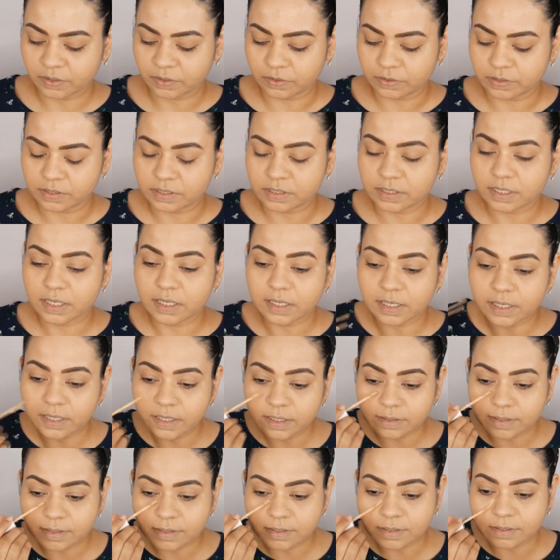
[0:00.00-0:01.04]
Concealer.
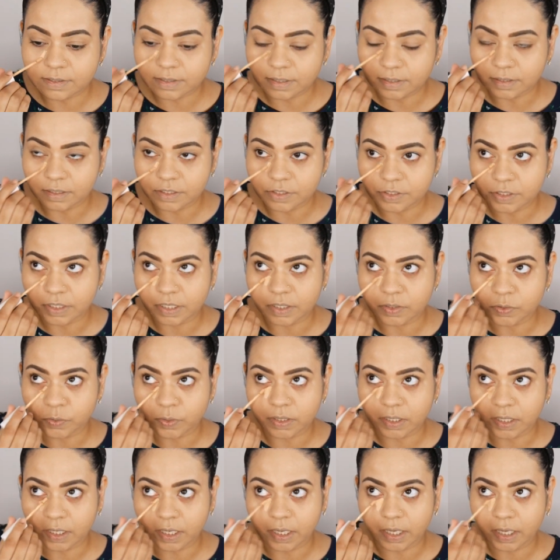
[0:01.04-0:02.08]
This is in the shade
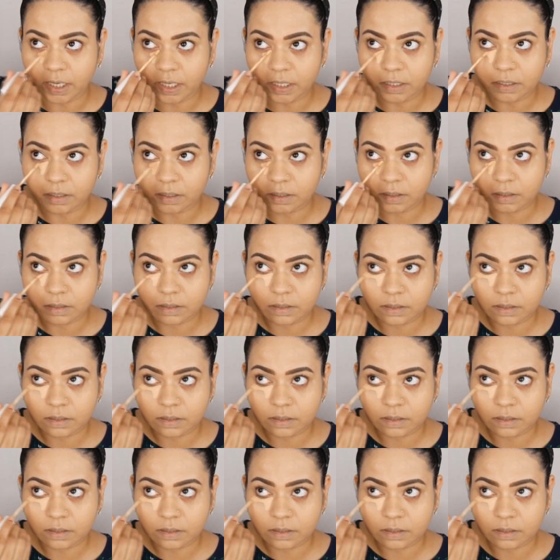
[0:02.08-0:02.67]
28.